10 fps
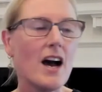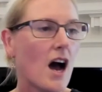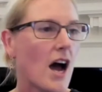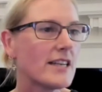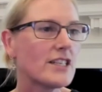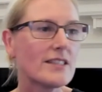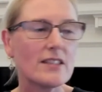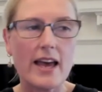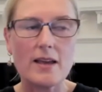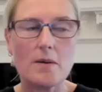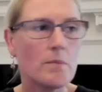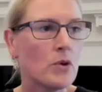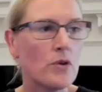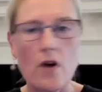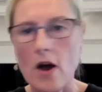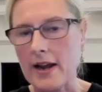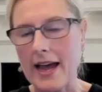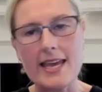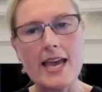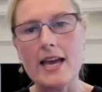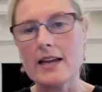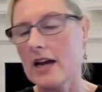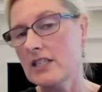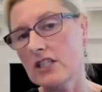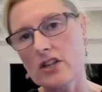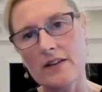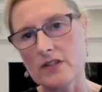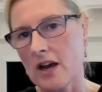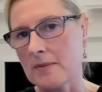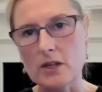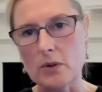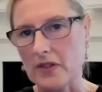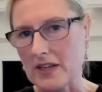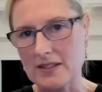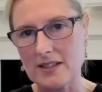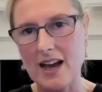I just like move on. I can't, I just don't have time to deal with this.